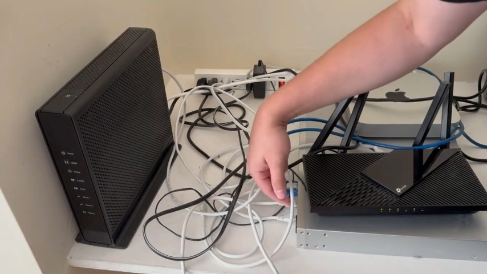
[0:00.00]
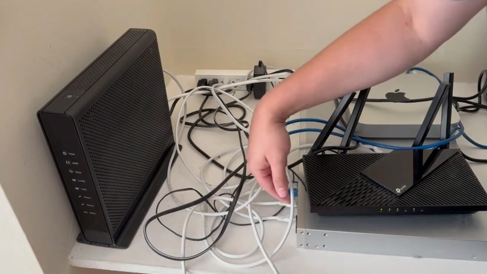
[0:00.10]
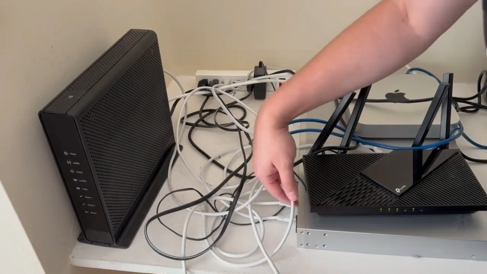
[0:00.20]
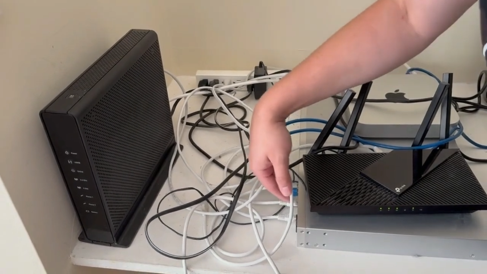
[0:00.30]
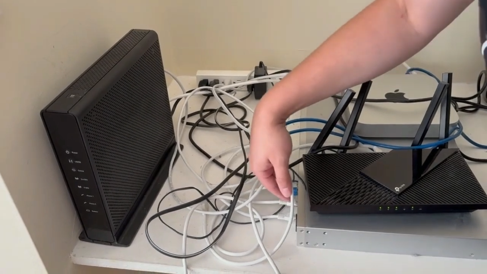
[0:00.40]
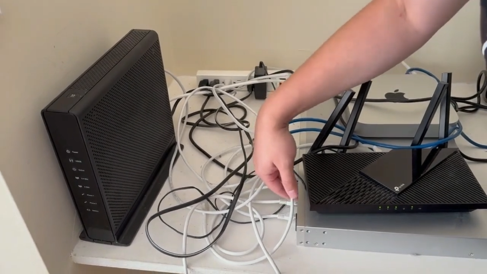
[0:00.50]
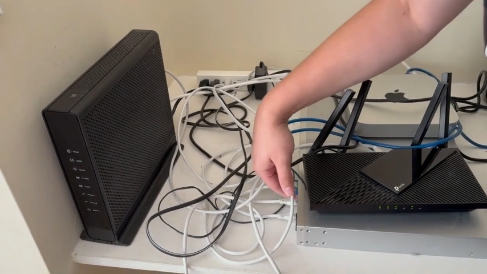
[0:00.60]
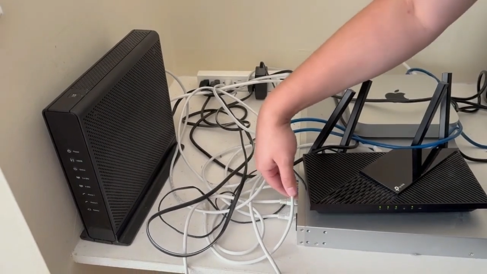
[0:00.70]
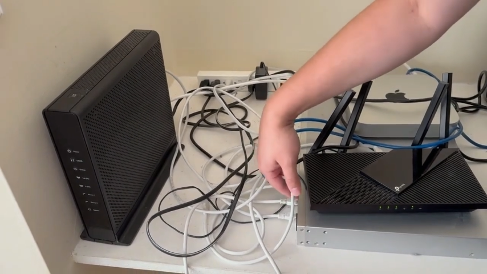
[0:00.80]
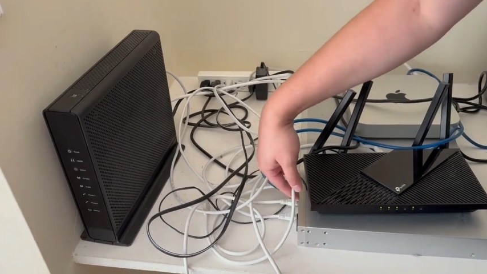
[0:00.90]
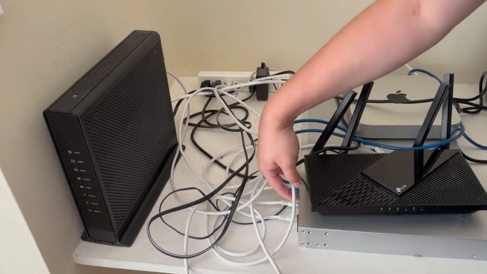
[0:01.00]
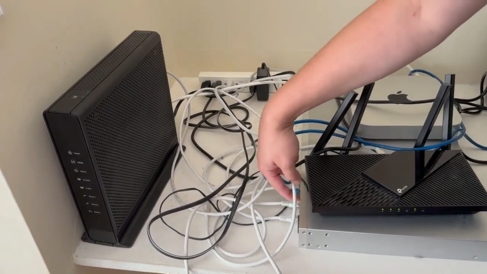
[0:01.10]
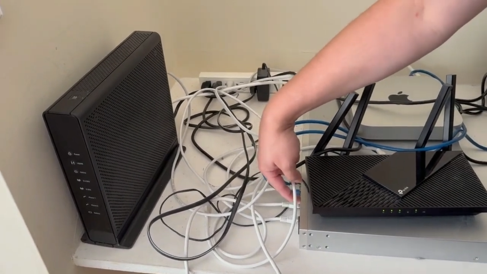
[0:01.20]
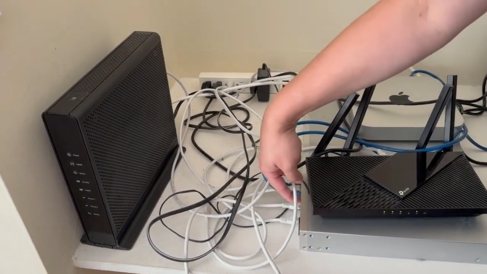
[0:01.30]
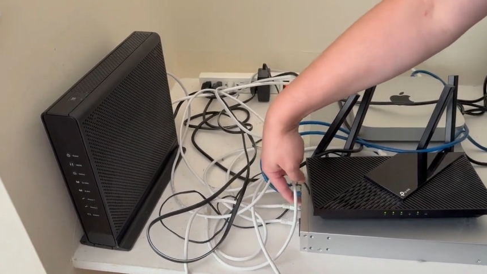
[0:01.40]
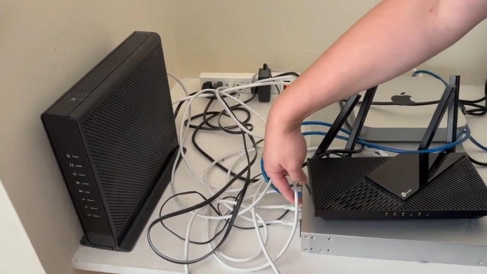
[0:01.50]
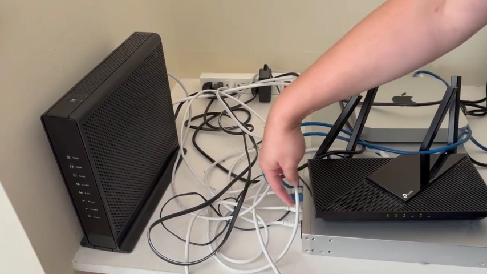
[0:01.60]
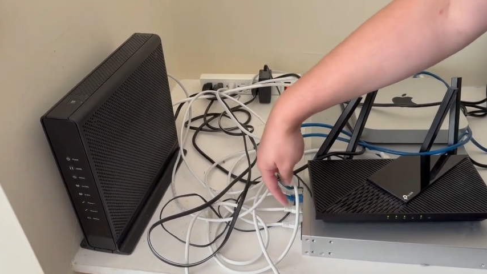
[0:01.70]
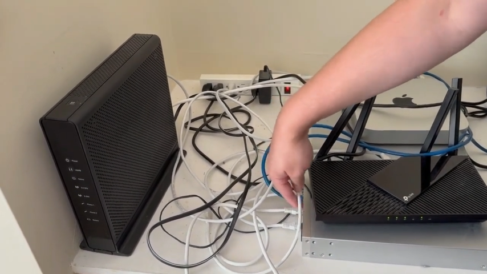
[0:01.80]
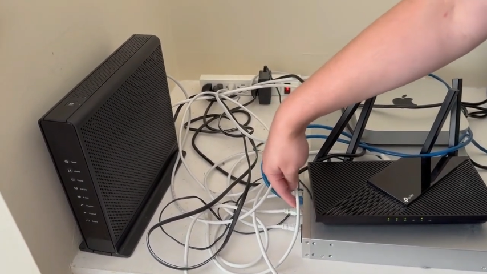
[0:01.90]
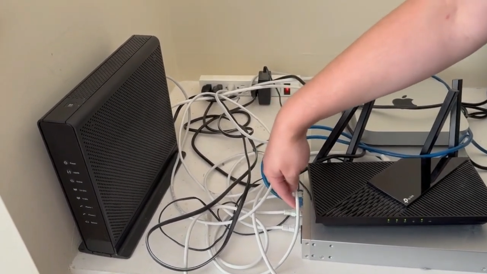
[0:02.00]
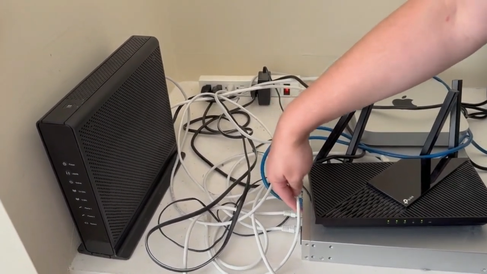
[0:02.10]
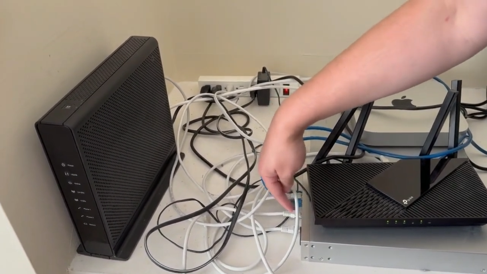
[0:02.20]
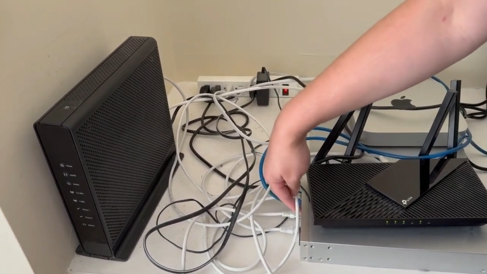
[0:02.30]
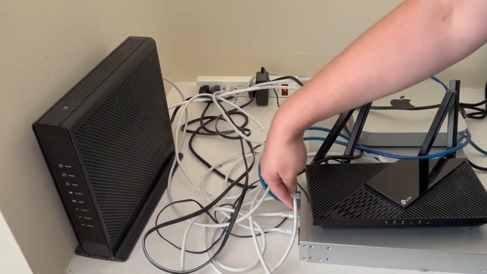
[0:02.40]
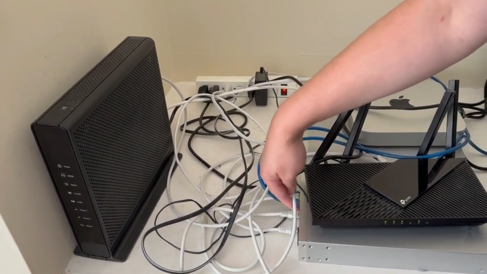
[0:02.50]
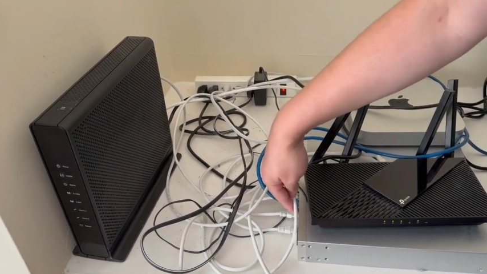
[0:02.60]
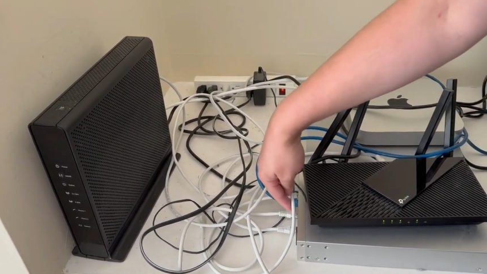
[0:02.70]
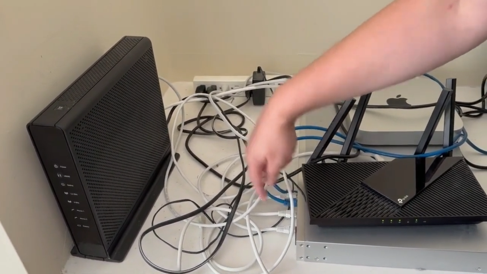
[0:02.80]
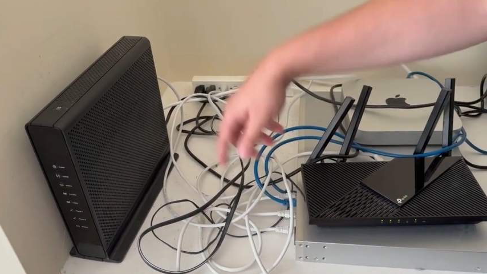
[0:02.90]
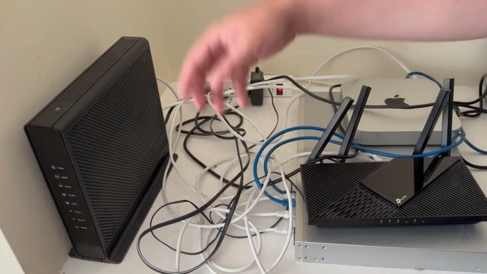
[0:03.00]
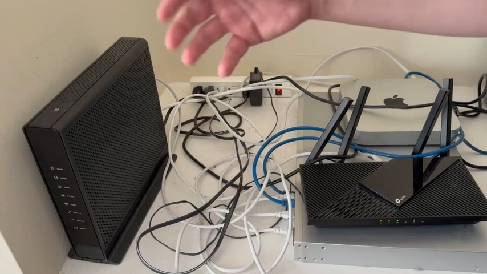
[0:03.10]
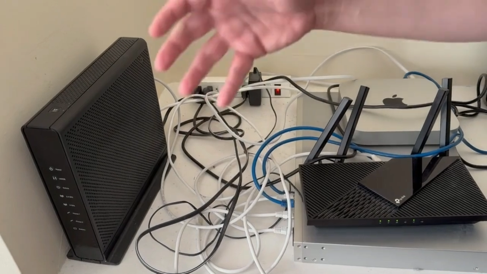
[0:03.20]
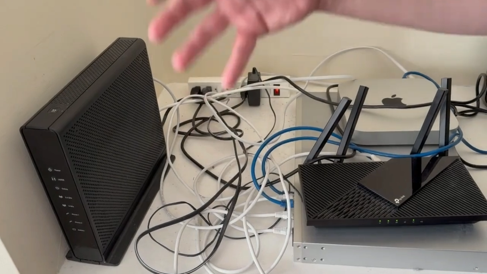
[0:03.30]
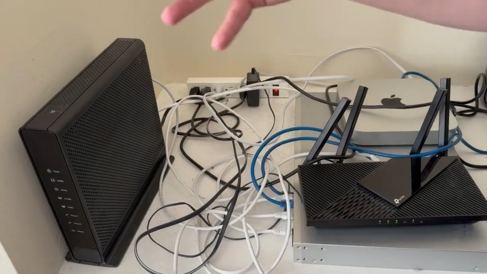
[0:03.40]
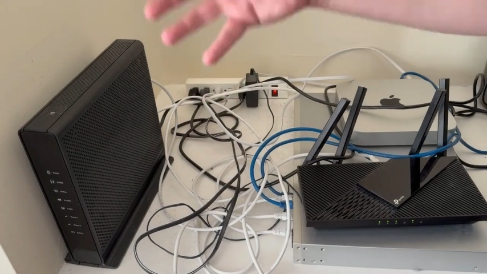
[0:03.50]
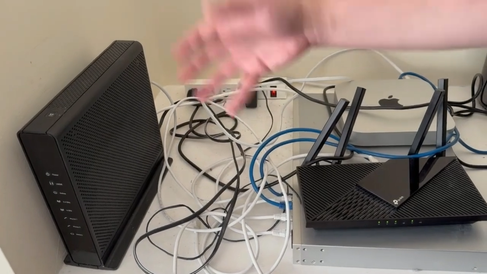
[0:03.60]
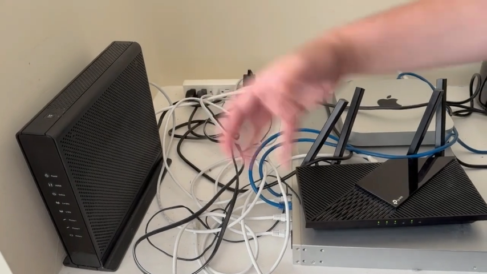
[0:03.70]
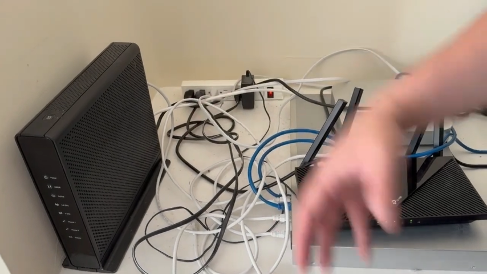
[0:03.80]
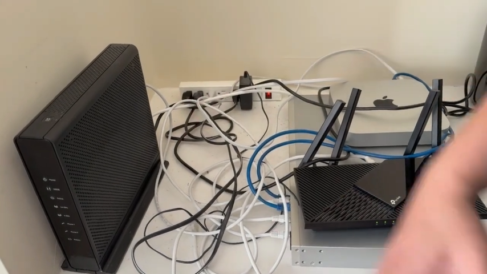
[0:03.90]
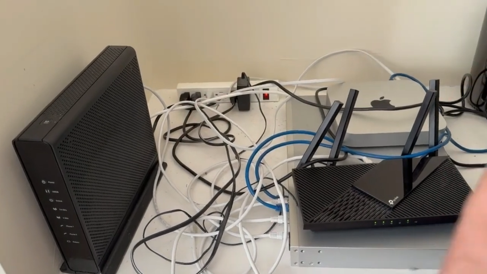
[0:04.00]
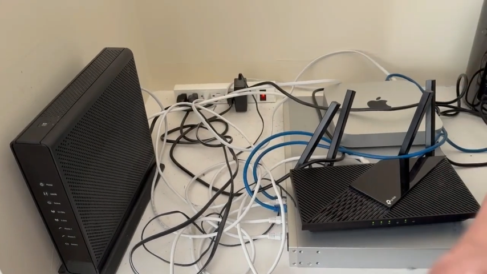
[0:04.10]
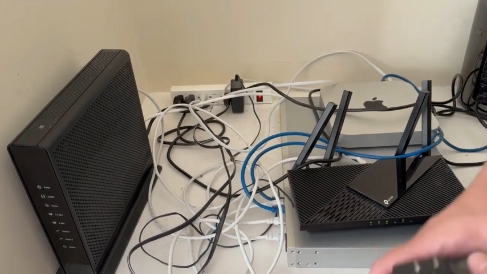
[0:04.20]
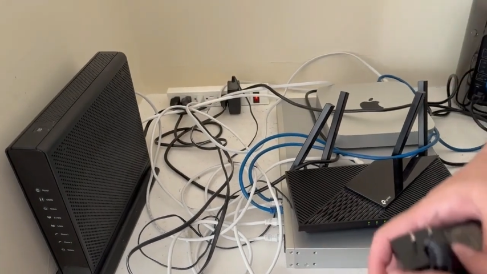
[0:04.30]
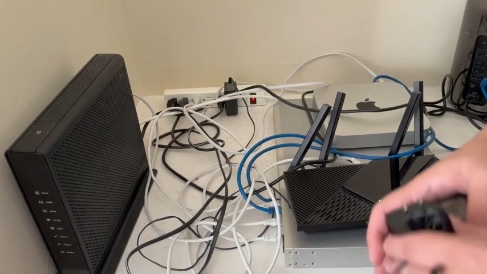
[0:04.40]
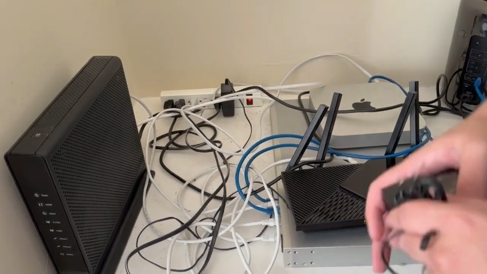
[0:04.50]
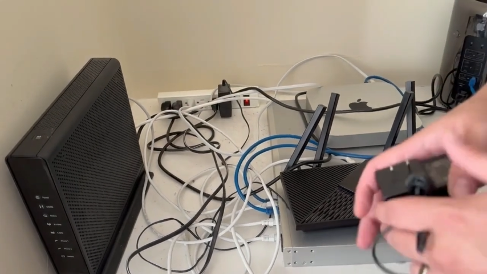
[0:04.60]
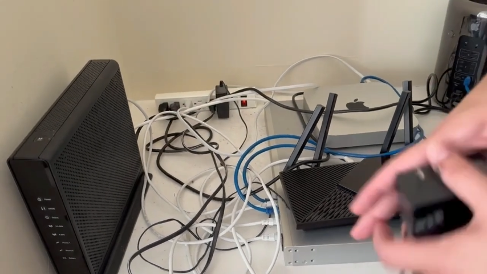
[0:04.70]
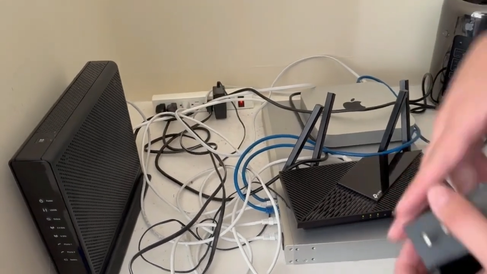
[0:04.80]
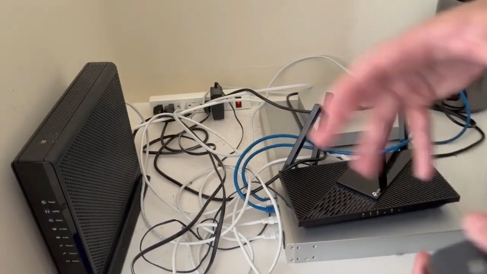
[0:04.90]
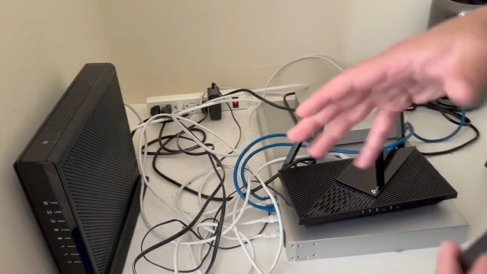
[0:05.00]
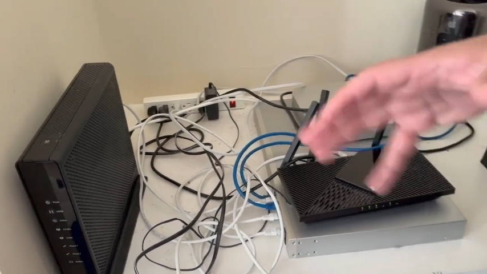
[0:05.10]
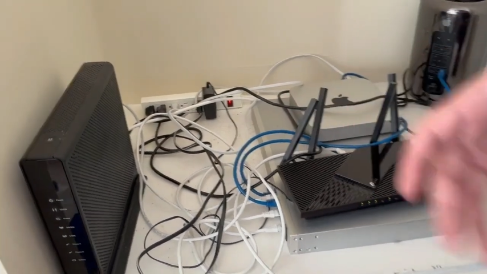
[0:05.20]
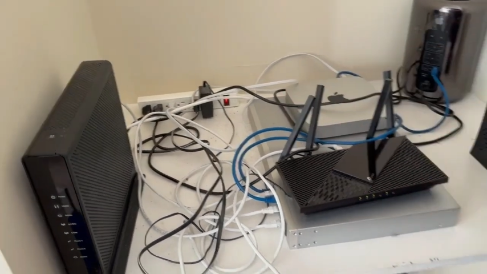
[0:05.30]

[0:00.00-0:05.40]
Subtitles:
Nobody's mouth can be seen.